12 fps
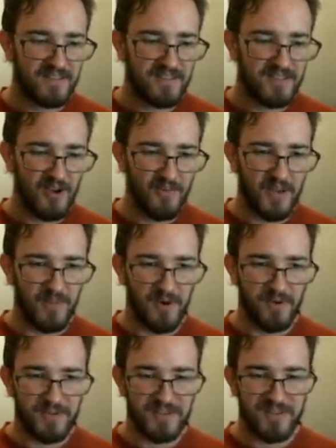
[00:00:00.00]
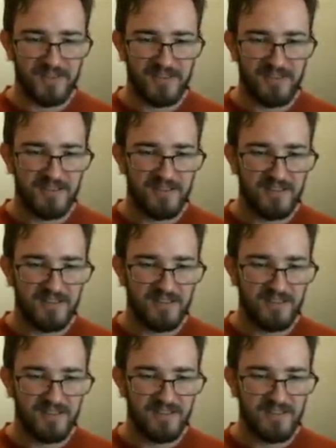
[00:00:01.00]
So many bolts.
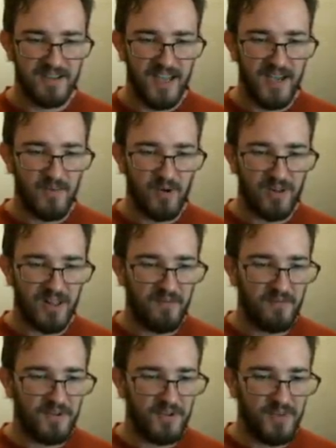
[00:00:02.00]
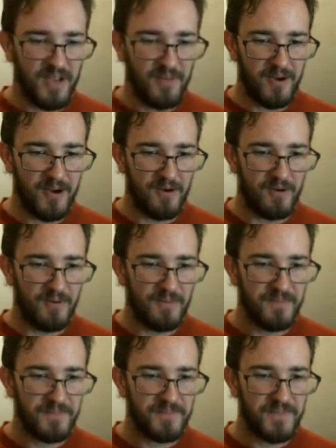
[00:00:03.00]
And more Glove of Doom ammo!
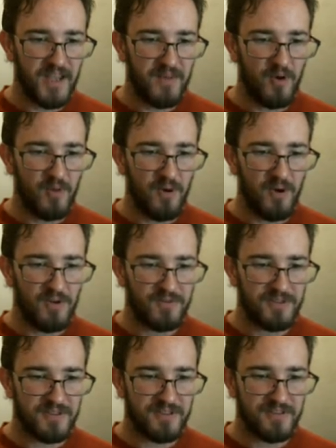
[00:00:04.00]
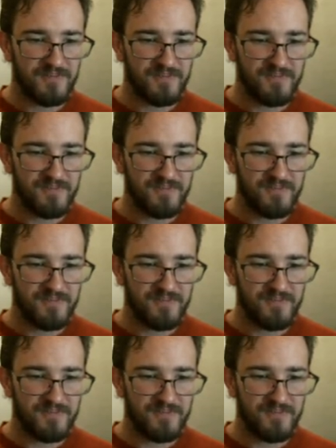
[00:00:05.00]
And more bolts!